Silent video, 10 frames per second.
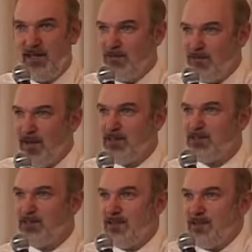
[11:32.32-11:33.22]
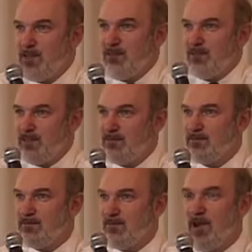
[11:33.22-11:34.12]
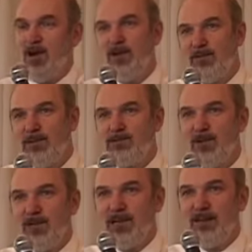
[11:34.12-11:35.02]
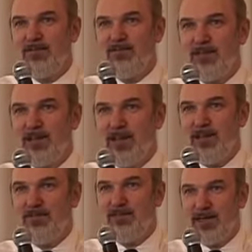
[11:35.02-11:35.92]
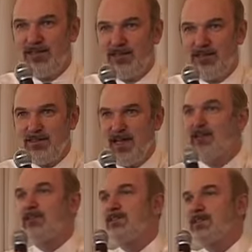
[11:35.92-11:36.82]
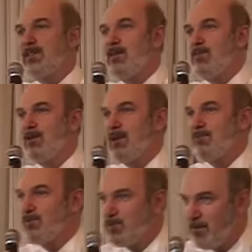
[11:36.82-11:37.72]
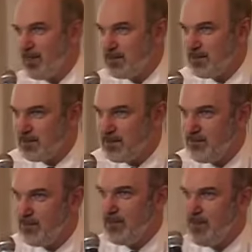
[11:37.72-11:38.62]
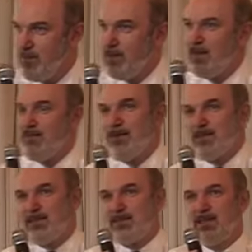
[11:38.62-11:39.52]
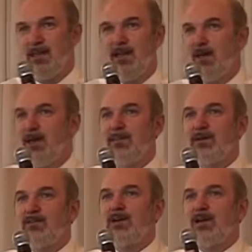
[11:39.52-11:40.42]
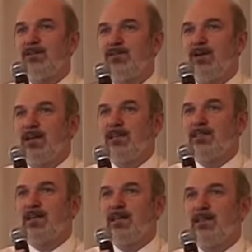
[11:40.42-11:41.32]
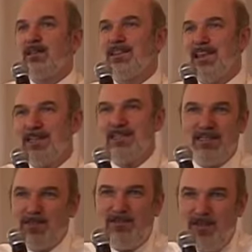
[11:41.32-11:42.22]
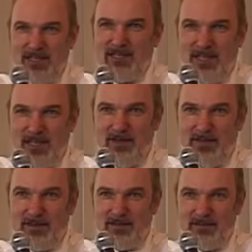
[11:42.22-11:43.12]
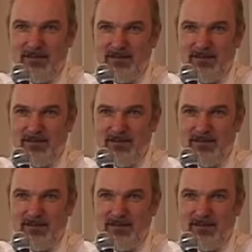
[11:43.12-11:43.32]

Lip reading: It functioned in Germany. There always were enough pastors. I don't say there were enough good pastors, but there were enough pastors. But you understand that does not function any longer.